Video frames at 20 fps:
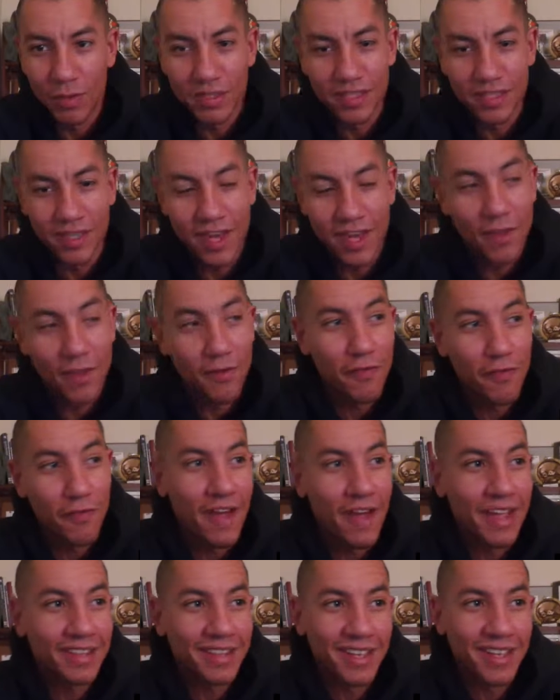another
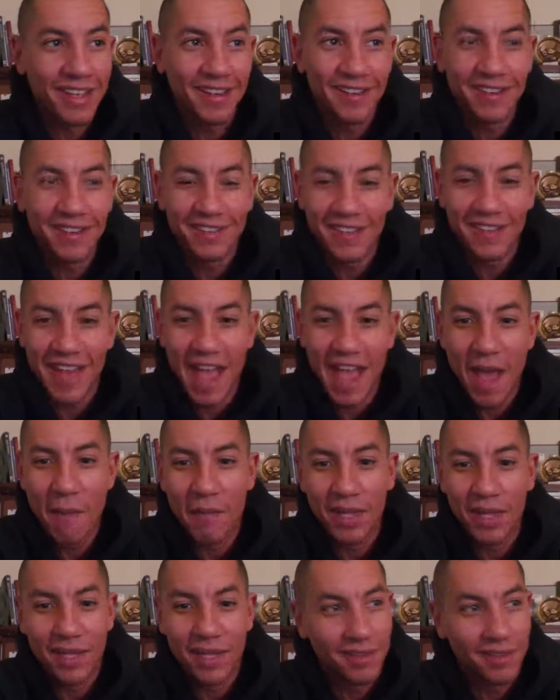fight that
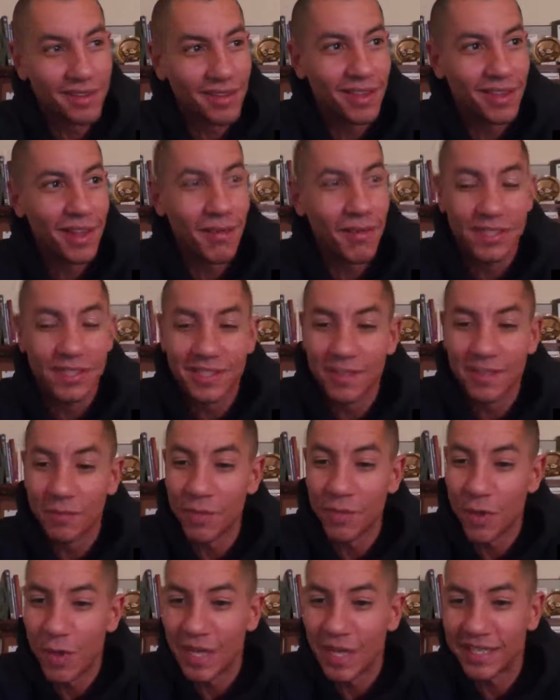had me loving
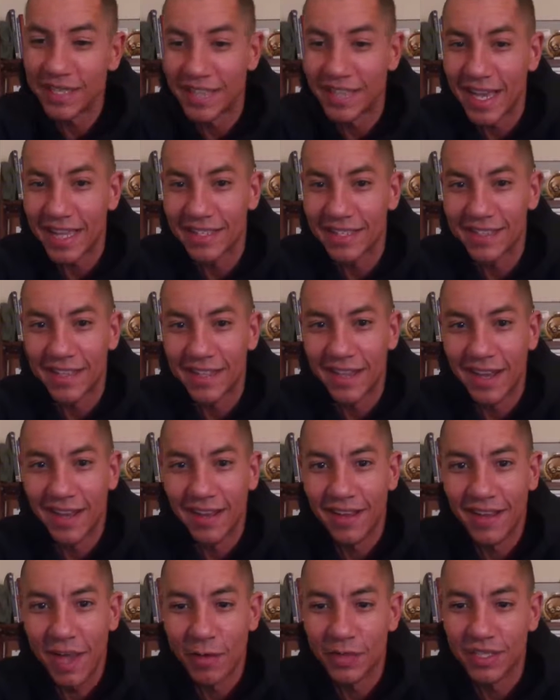some USS.
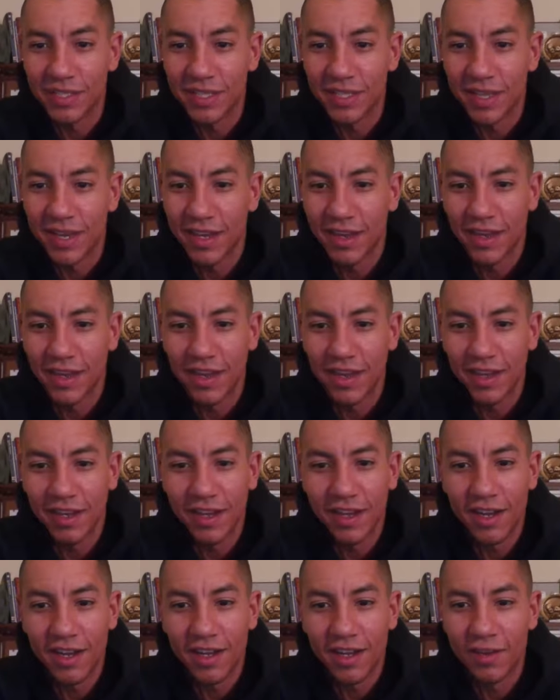That was
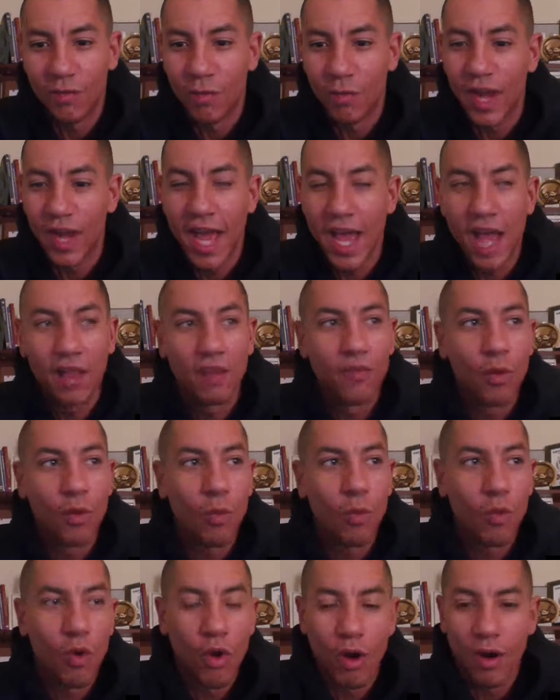a one hell of
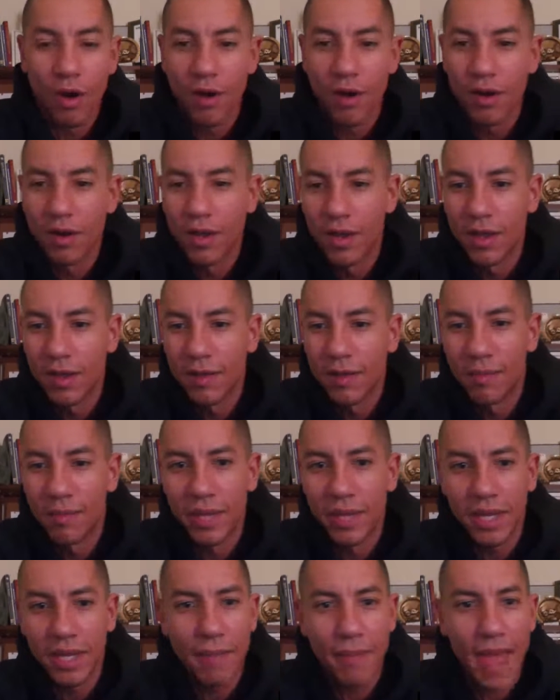a war,
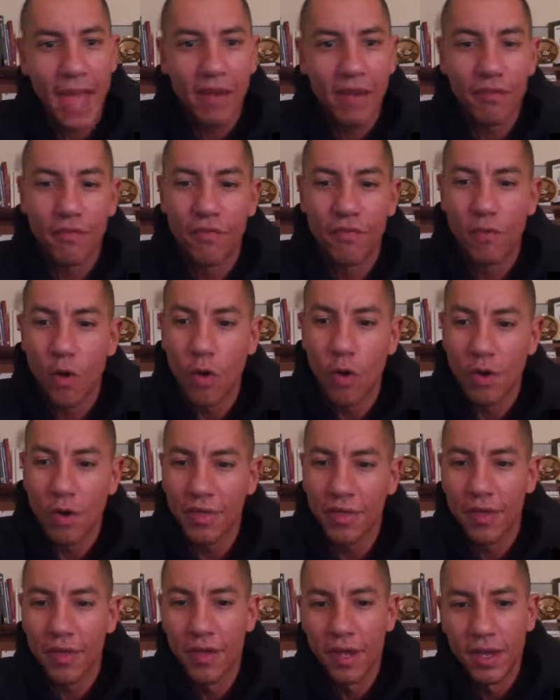big back and
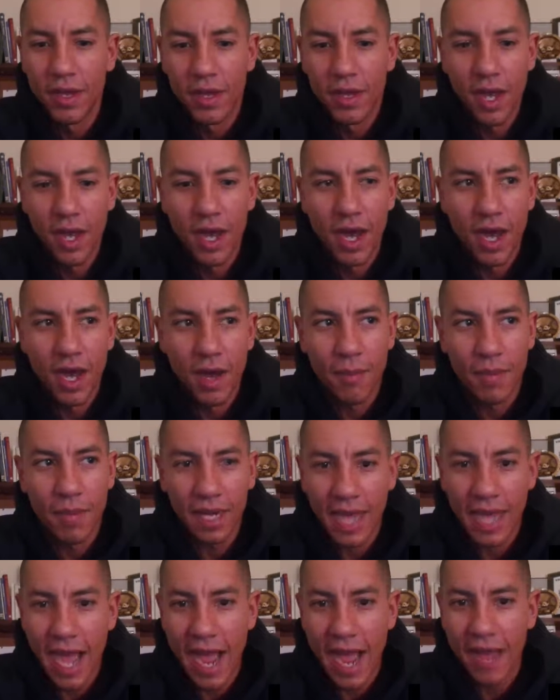forth.
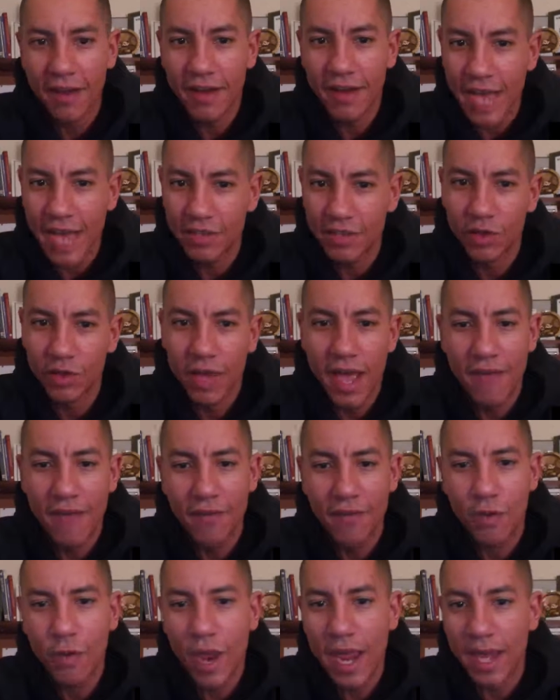A guy, a natural
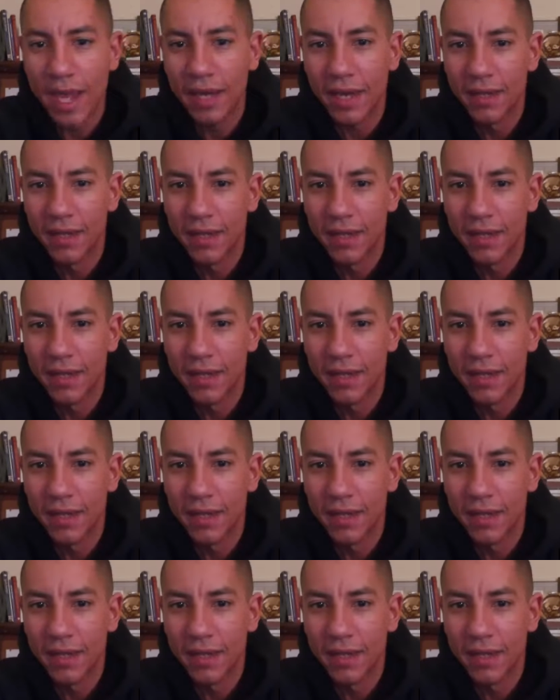heavyweight.